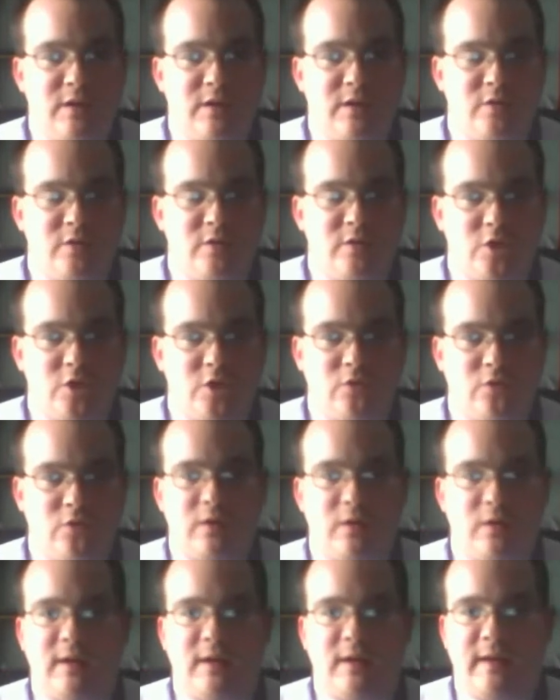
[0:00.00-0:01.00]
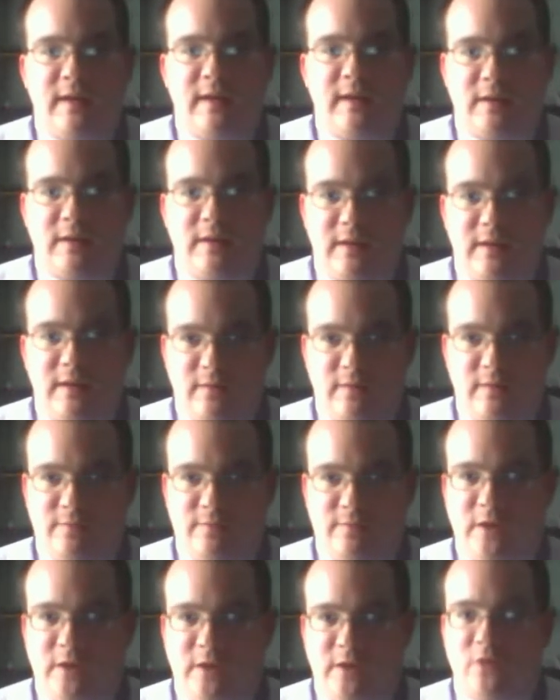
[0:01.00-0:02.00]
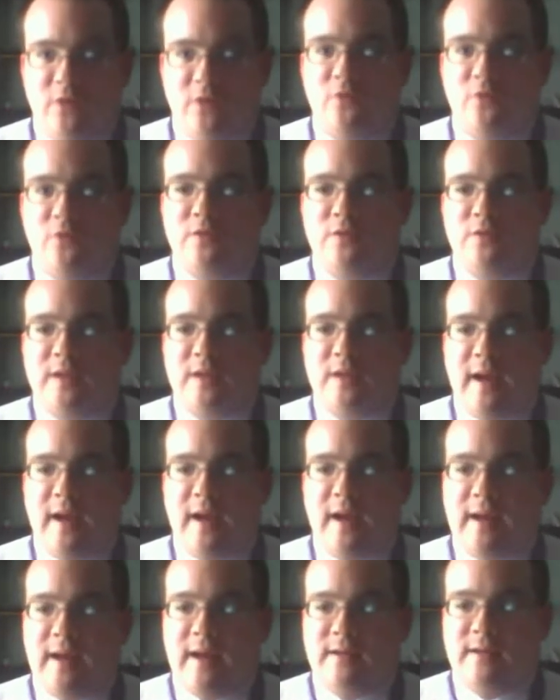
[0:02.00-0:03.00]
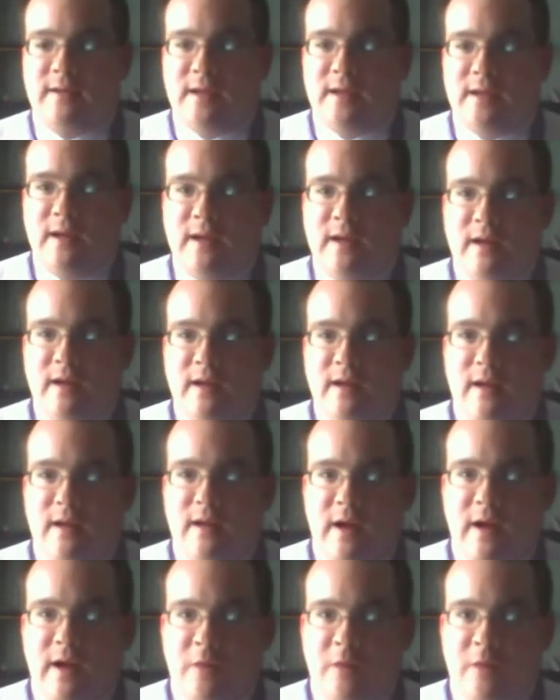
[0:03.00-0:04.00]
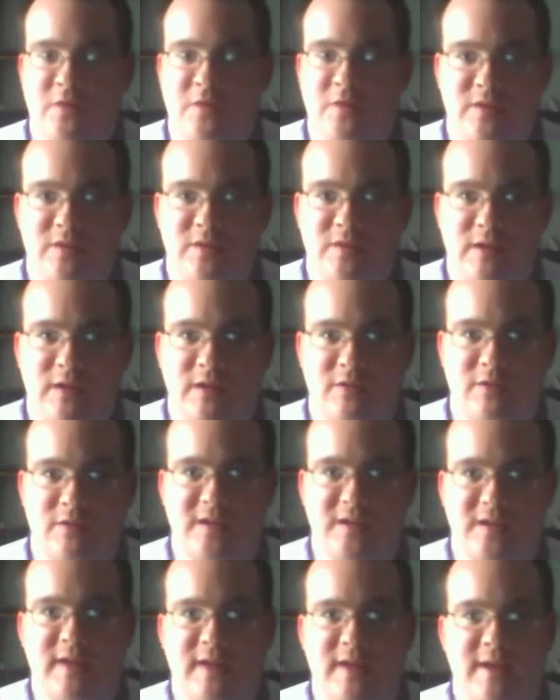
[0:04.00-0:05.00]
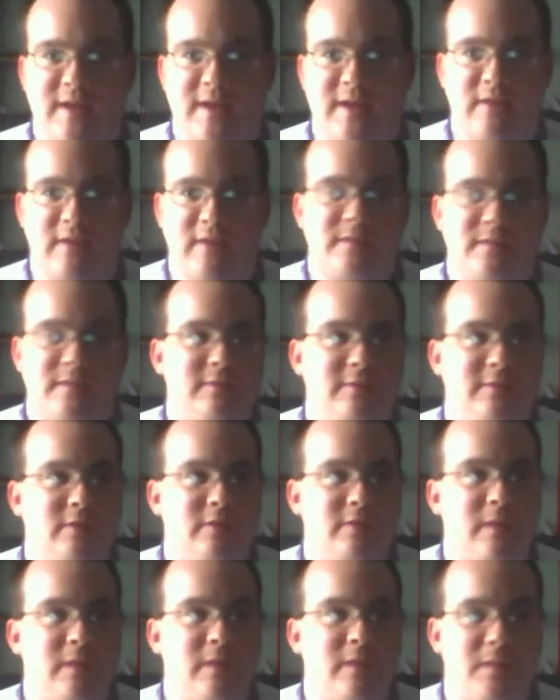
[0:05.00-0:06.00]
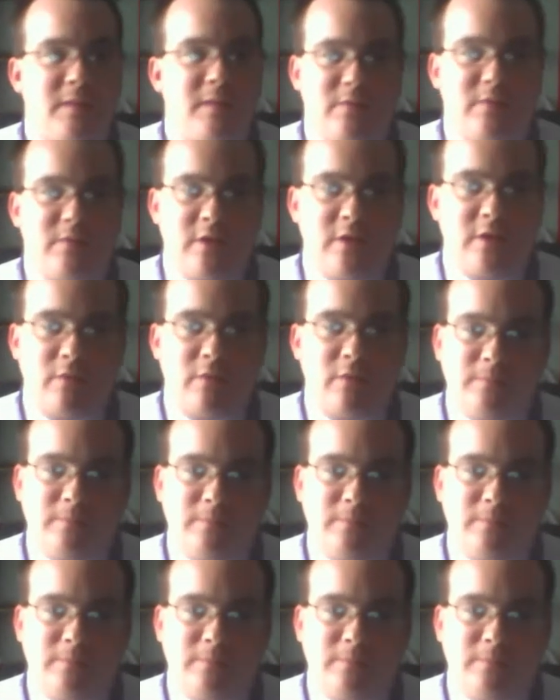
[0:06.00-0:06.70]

short and it flows, and I almost sat down and looked up and it was over.